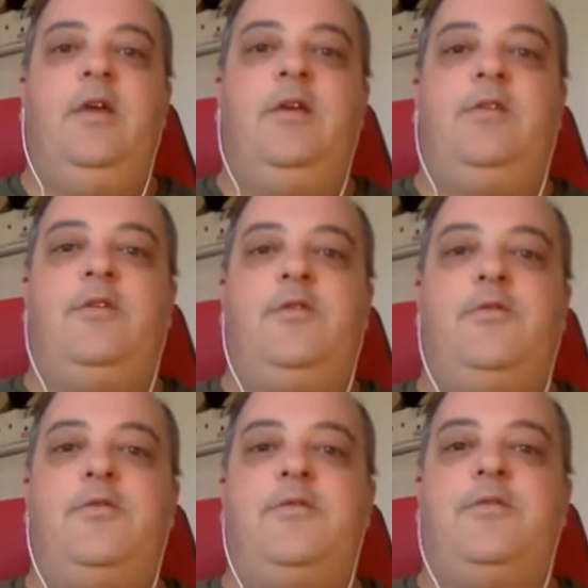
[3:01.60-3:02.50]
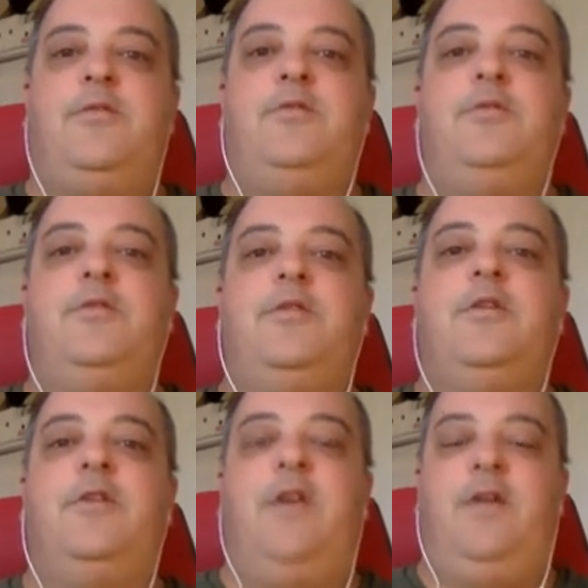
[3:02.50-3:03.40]
So schools are
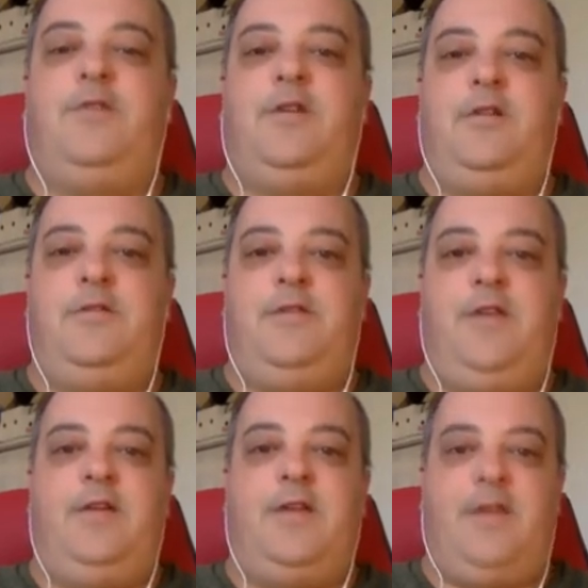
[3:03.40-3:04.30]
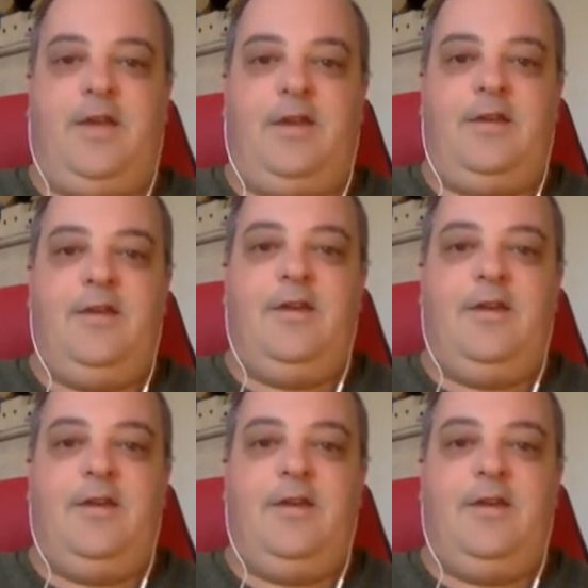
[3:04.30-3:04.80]
going to have to close down again